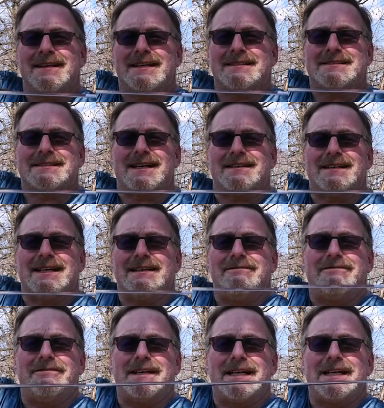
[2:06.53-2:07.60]
it's got a
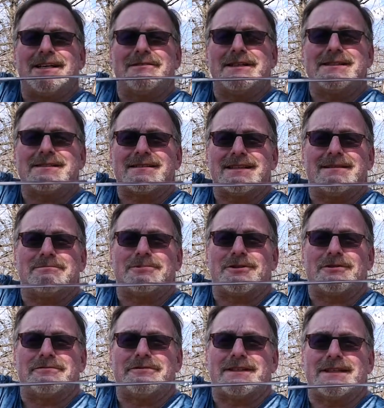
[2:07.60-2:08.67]
very slim
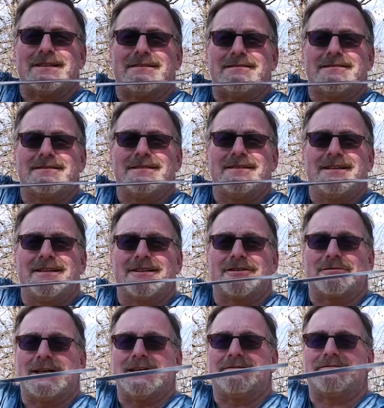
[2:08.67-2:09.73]
profile,
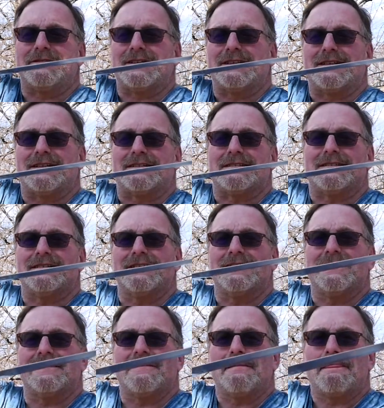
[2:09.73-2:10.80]
great for a cutter.
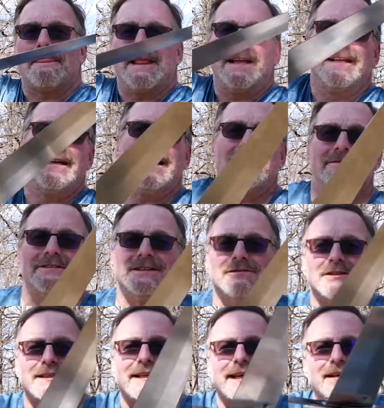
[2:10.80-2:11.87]
If you
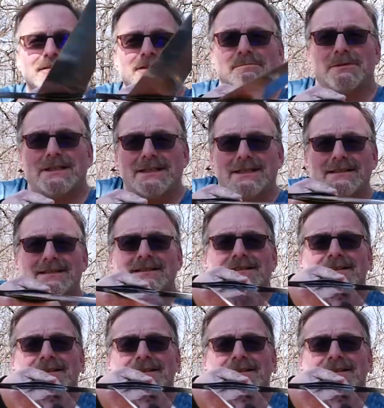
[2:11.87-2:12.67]
look down the blade,